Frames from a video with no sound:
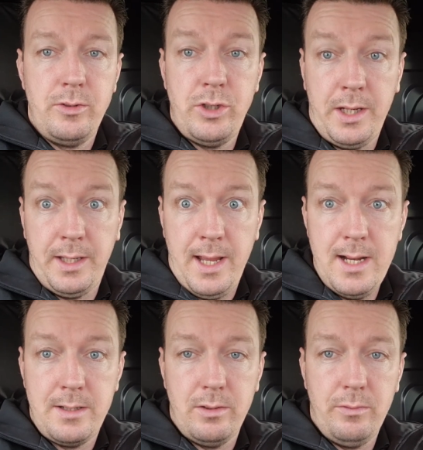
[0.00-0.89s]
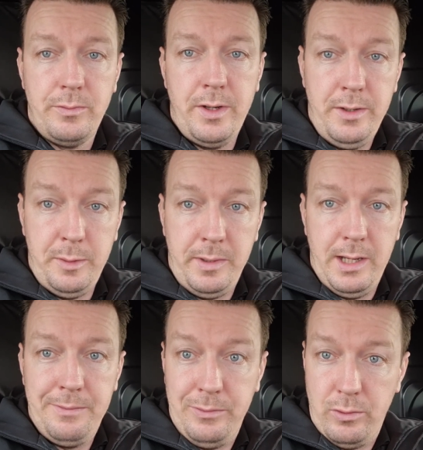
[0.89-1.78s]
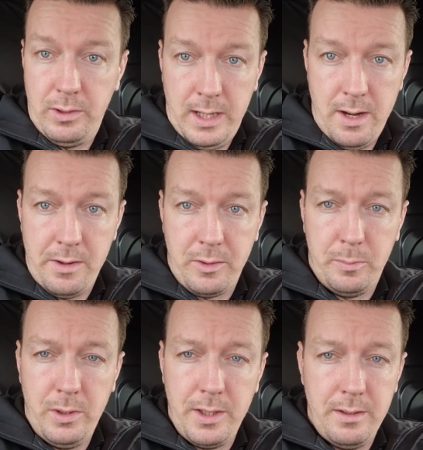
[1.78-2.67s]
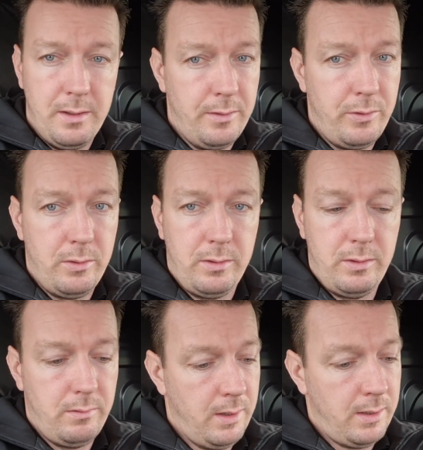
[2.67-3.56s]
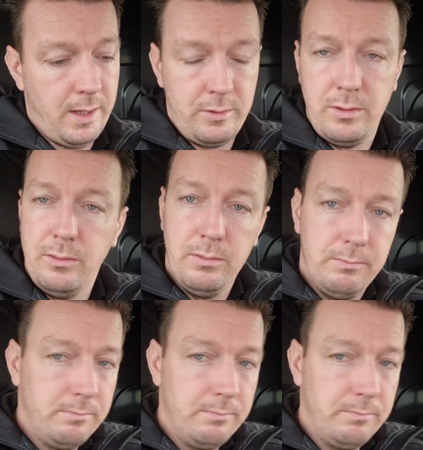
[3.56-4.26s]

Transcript: check the health of their DPF or a car that they're buying. If you, it takes you